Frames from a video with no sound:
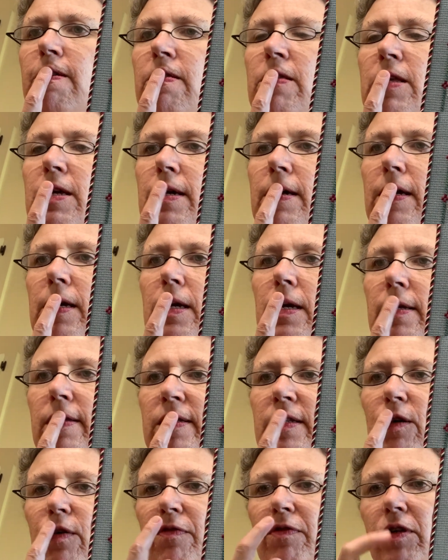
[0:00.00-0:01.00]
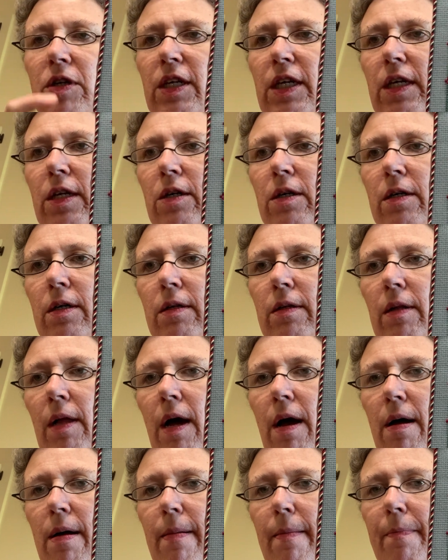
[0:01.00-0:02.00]
the Silver
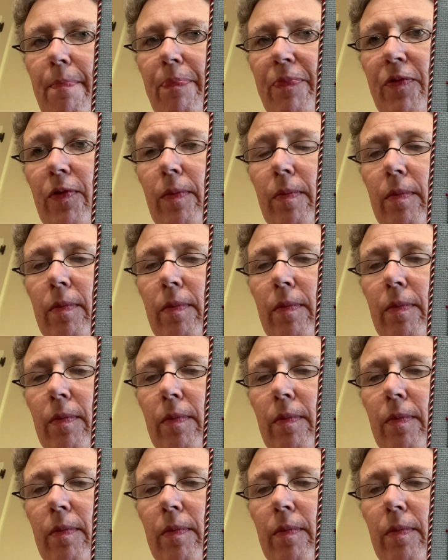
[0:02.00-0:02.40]
Needle